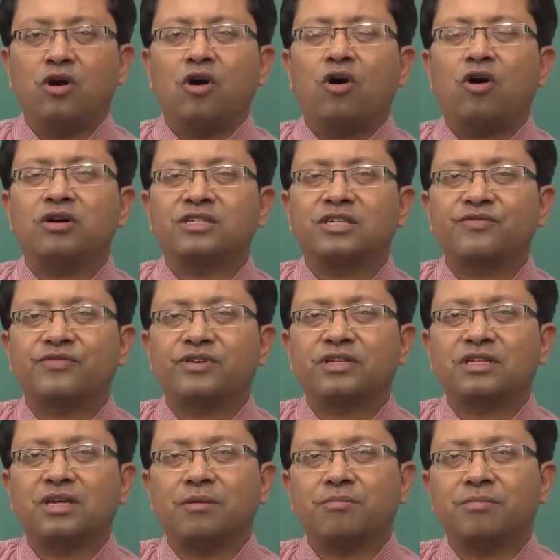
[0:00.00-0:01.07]
or say for
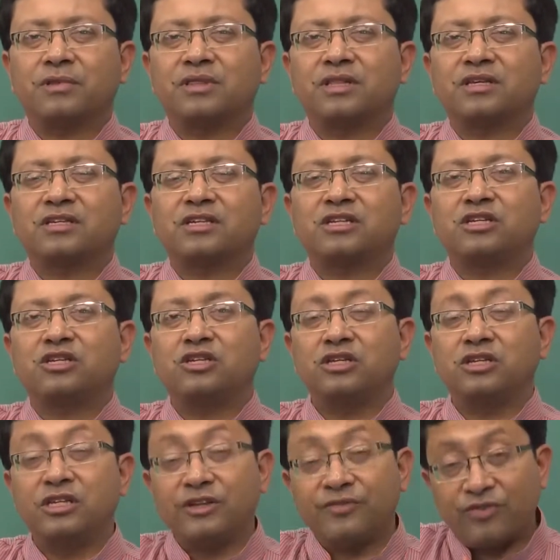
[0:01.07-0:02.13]
example, there is a
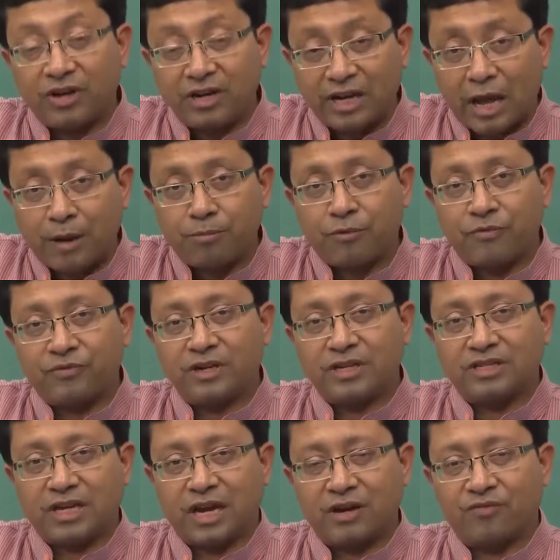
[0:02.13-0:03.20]
different type of
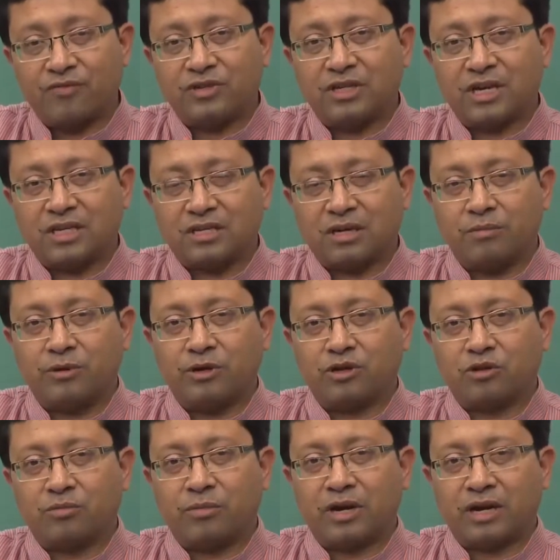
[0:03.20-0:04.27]
design which has come into
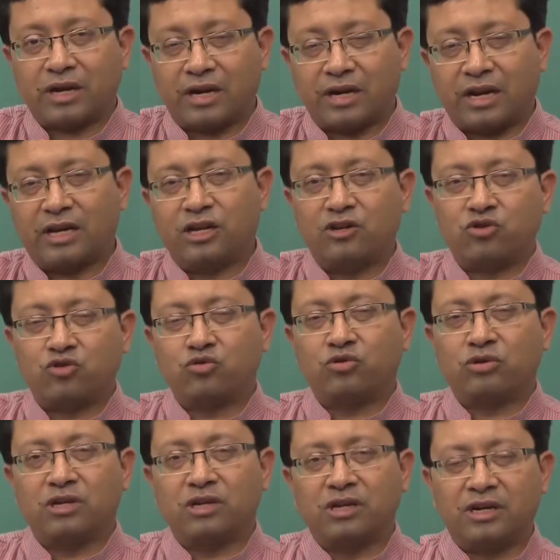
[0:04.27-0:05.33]
the market and you should
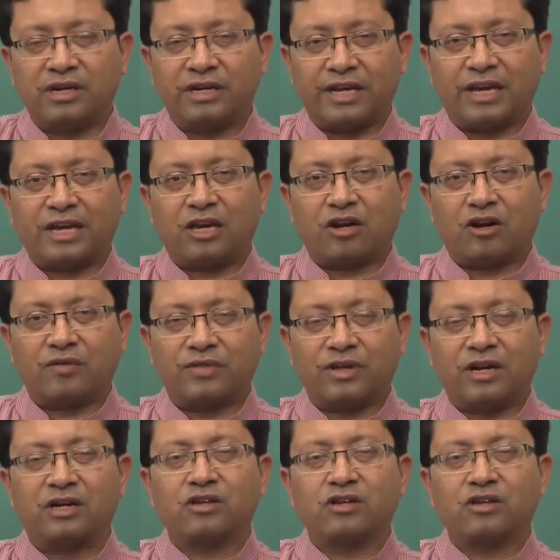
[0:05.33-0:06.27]
take care of that.